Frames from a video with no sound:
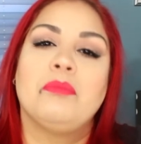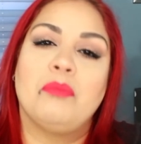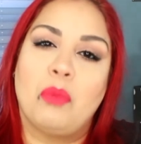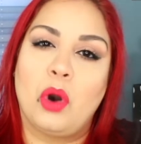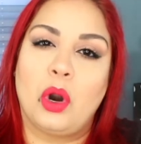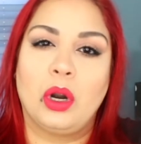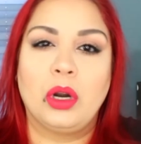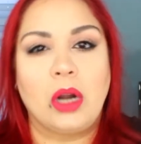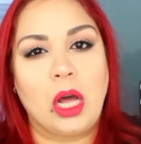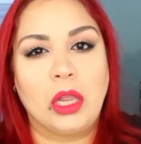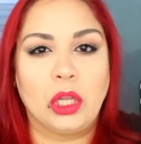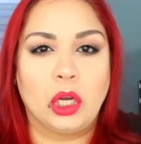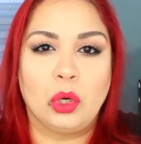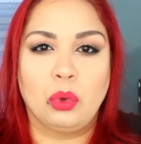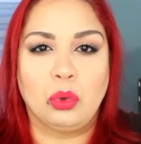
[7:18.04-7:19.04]
more on
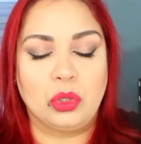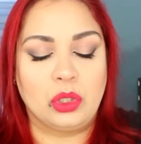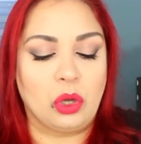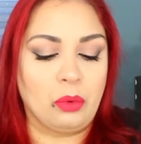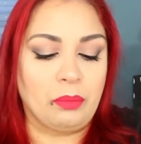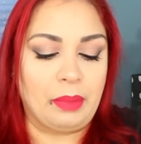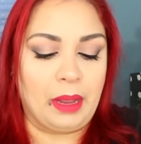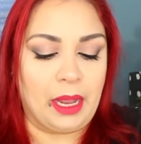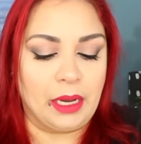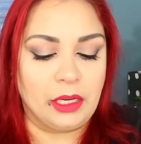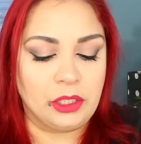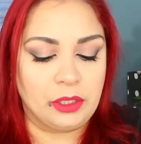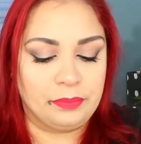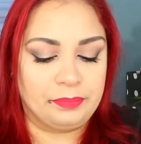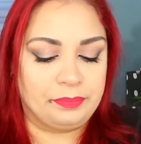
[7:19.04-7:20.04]
the cool tone
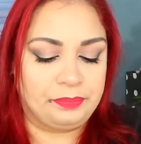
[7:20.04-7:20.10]
beige.